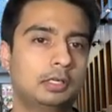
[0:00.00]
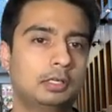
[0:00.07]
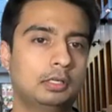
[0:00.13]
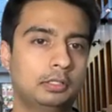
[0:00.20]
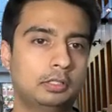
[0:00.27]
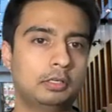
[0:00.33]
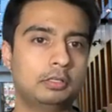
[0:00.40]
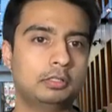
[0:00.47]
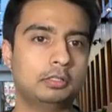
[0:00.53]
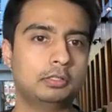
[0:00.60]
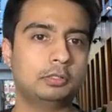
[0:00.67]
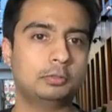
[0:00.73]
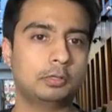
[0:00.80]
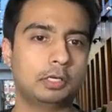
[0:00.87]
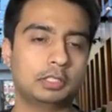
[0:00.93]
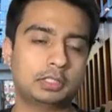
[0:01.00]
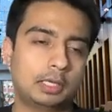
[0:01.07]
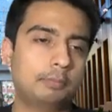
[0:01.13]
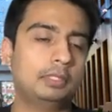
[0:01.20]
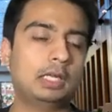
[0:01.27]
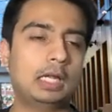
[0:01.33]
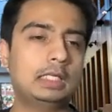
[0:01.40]
here in the US. I
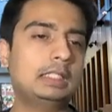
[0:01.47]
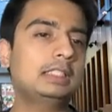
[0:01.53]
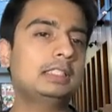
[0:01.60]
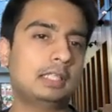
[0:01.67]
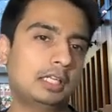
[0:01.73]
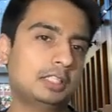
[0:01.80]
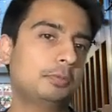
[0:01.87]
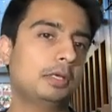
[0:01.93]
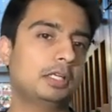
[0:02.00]
mean, at least that's my